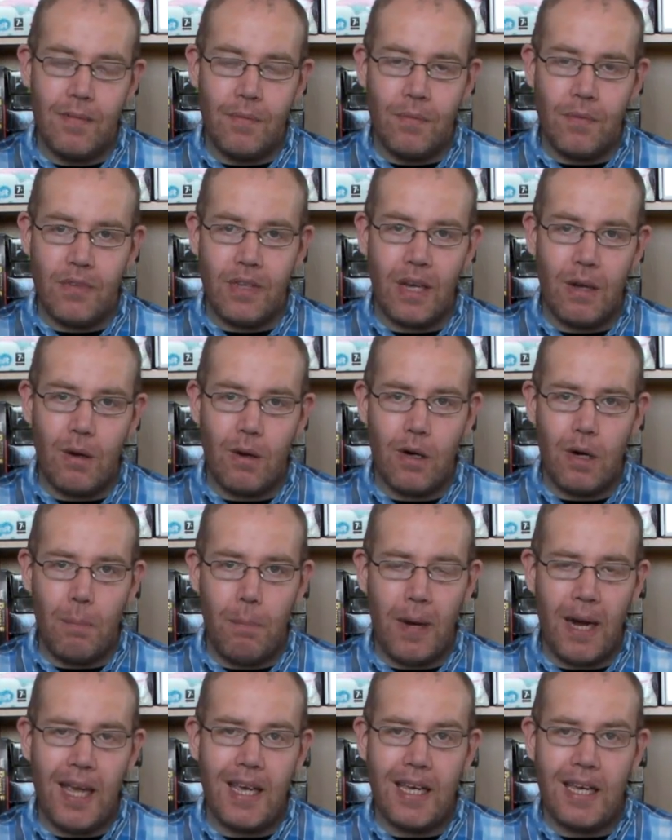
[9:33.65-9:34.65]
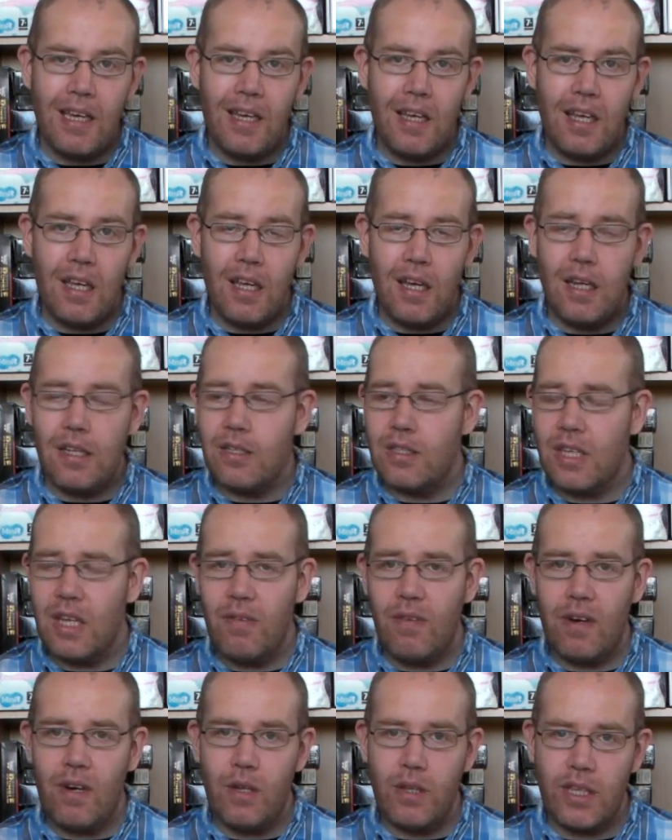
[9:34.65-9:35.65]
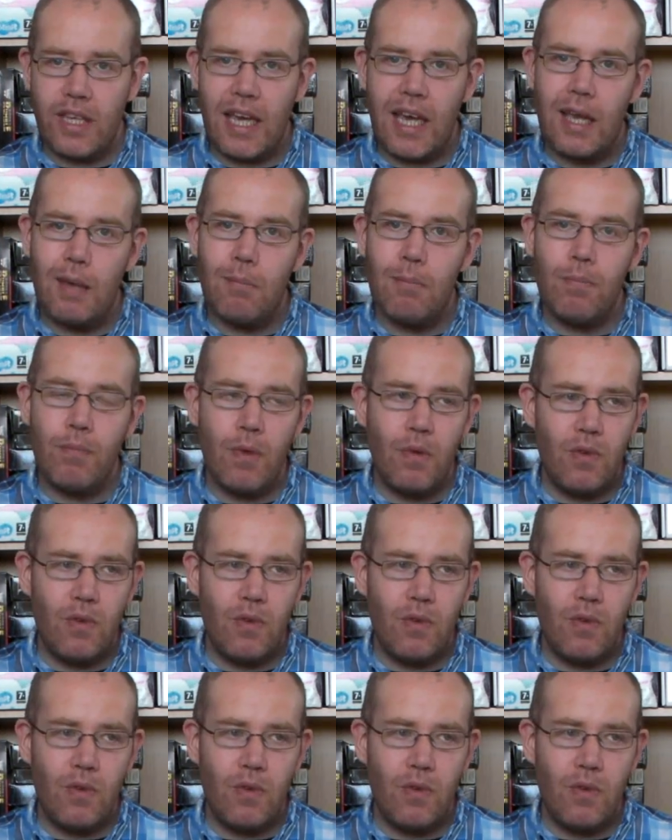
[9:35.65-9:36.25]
So I'm going to play it, see if I like the game.